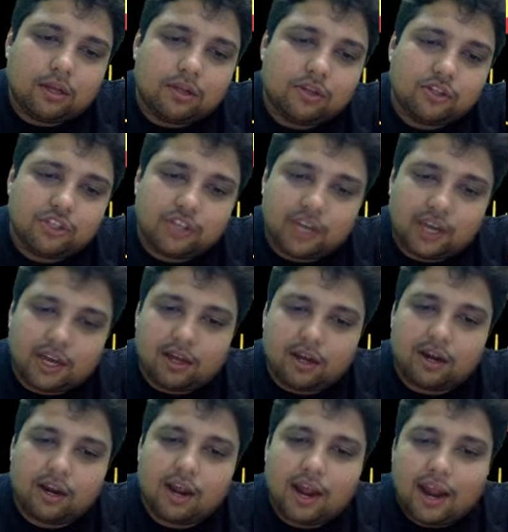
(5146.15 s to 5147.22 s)

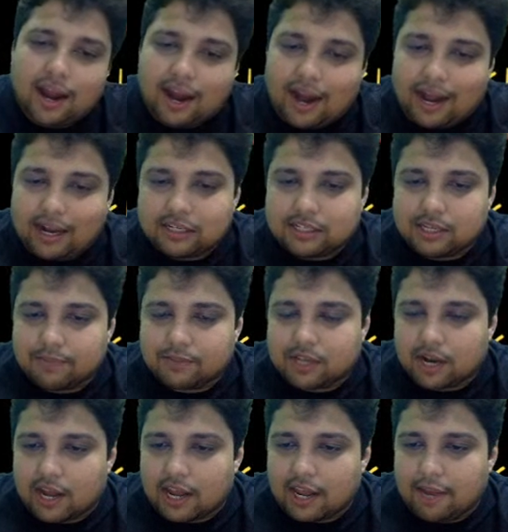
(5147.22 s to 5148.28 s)
share, and
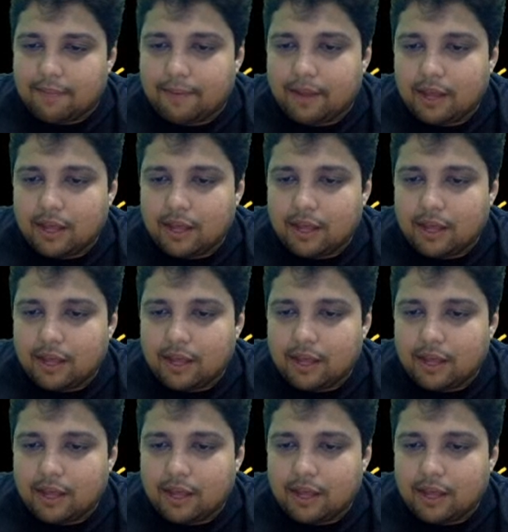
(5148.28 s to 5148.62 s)
subscribe.